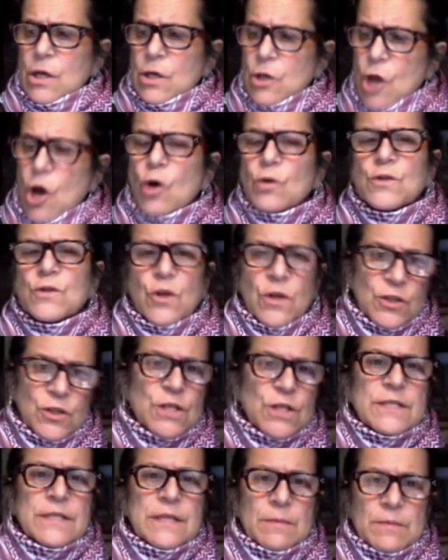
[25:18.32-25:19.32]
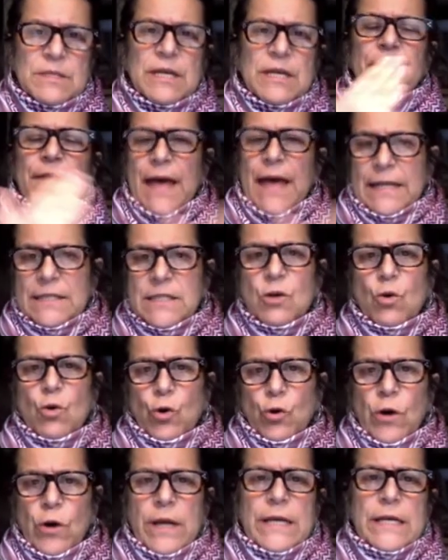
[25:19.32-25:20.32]
No, so it just seems like that's the
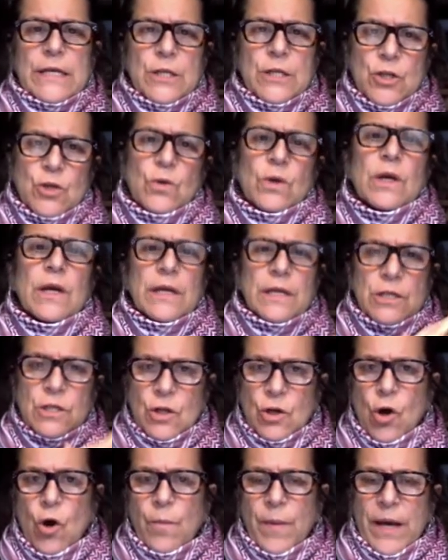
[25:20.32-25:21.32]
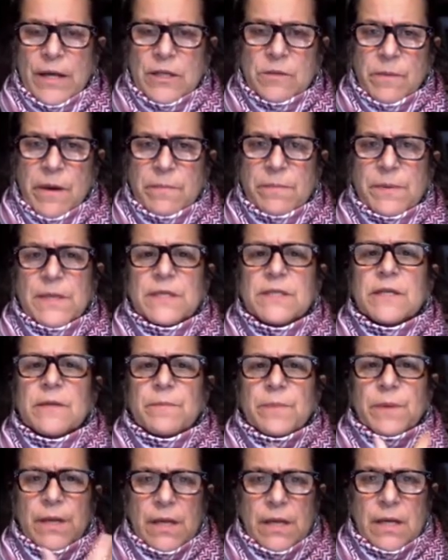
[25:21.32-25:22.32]
order I need to do it. I need to go back to my
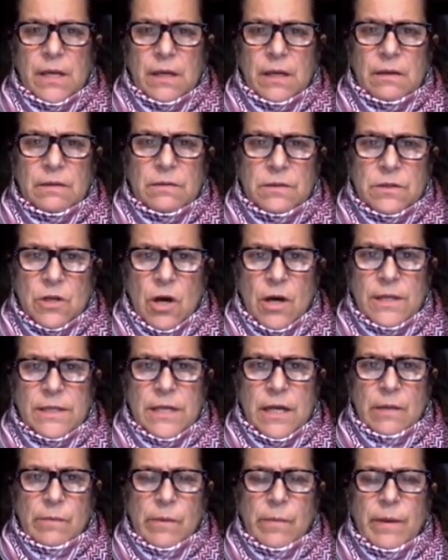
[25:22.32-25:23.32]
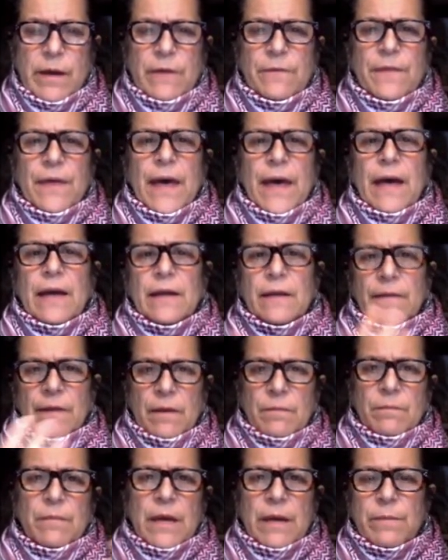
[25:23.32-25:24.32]
PCP, tell them about that, and
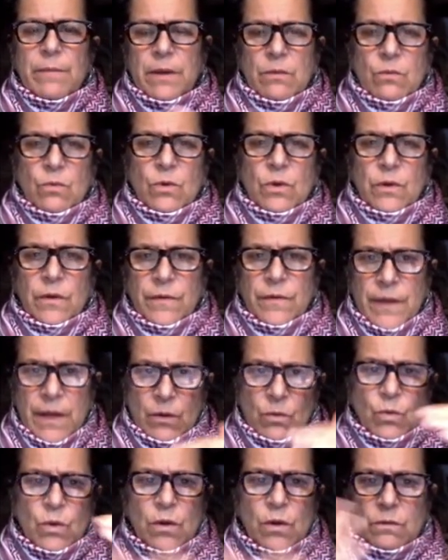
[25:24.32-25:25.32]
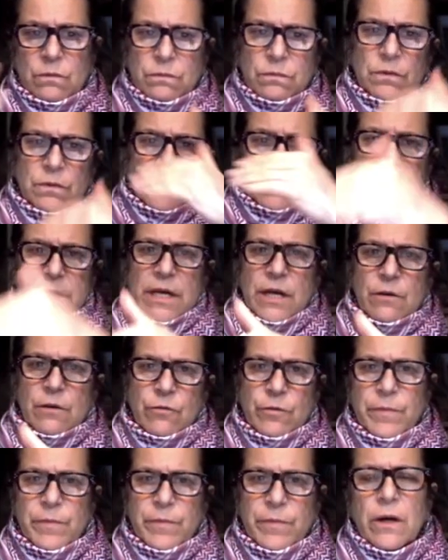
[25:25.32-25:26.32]
then maybe we'll take it
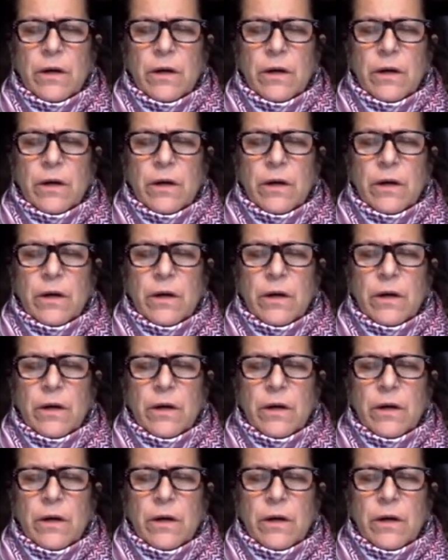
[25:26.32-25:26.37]
from there.